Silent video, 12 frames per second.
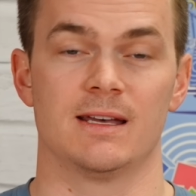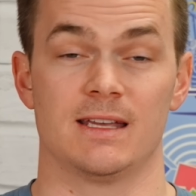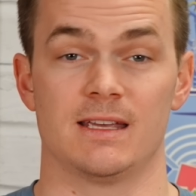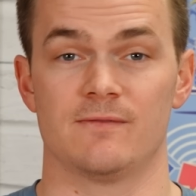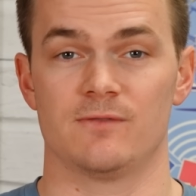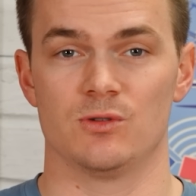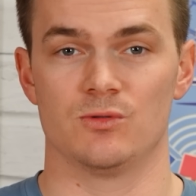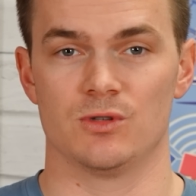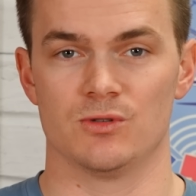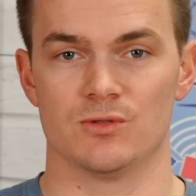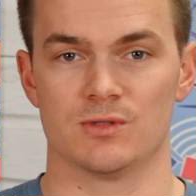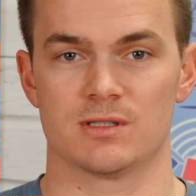If you
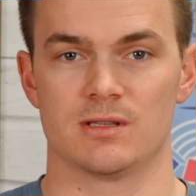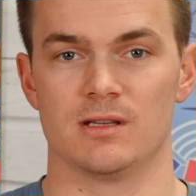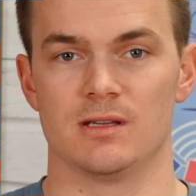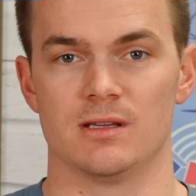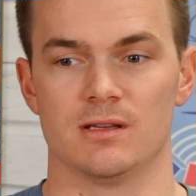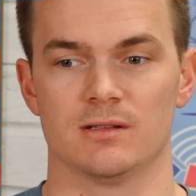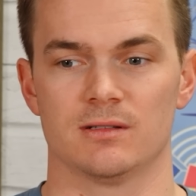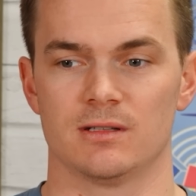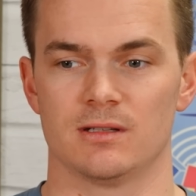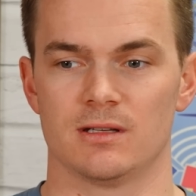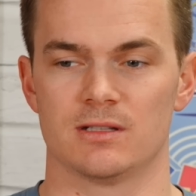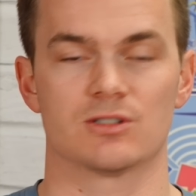use the
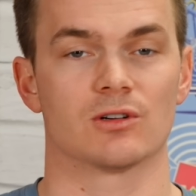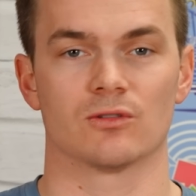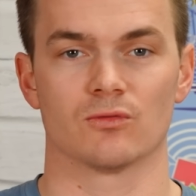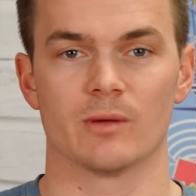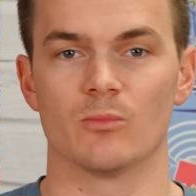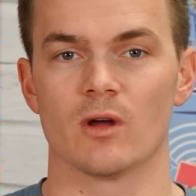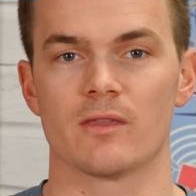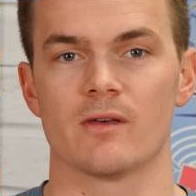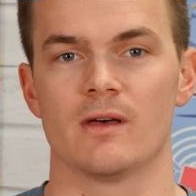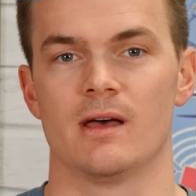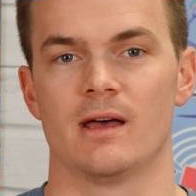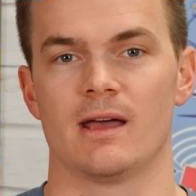internal rim width
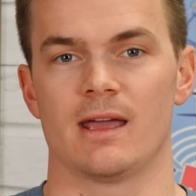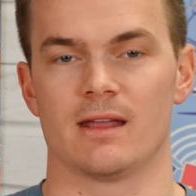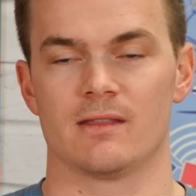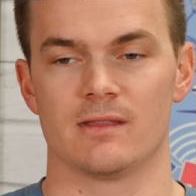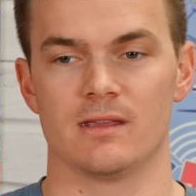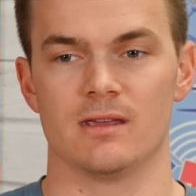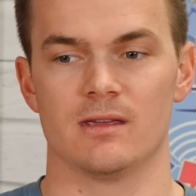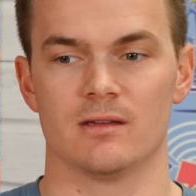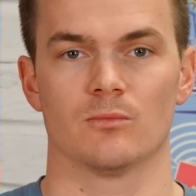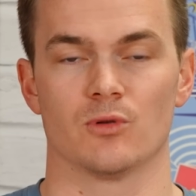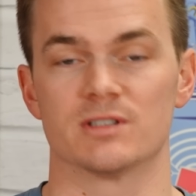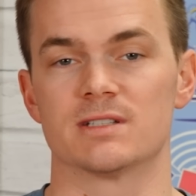and the
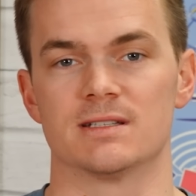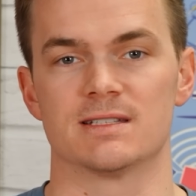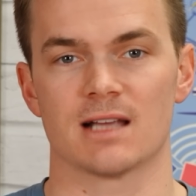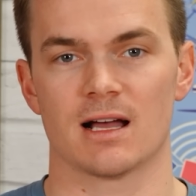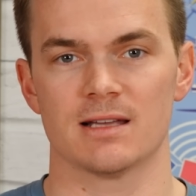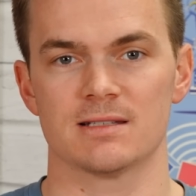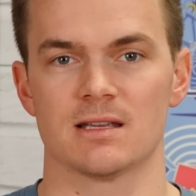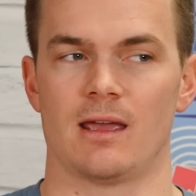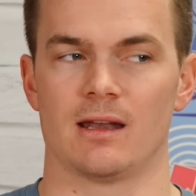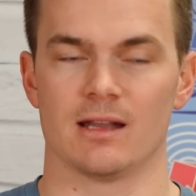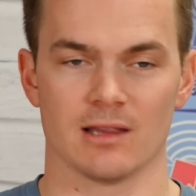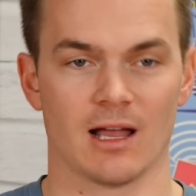printed size
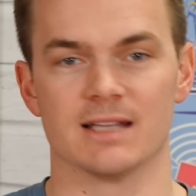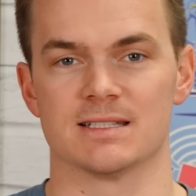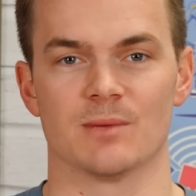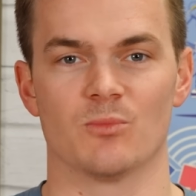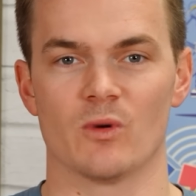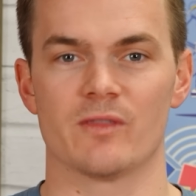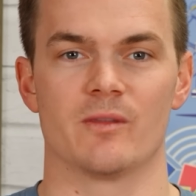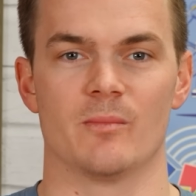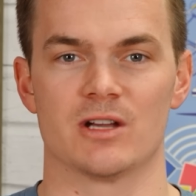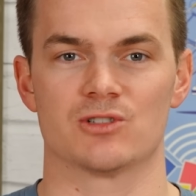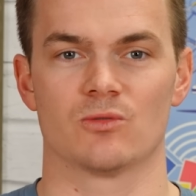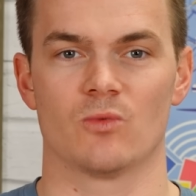and it lines up with the measured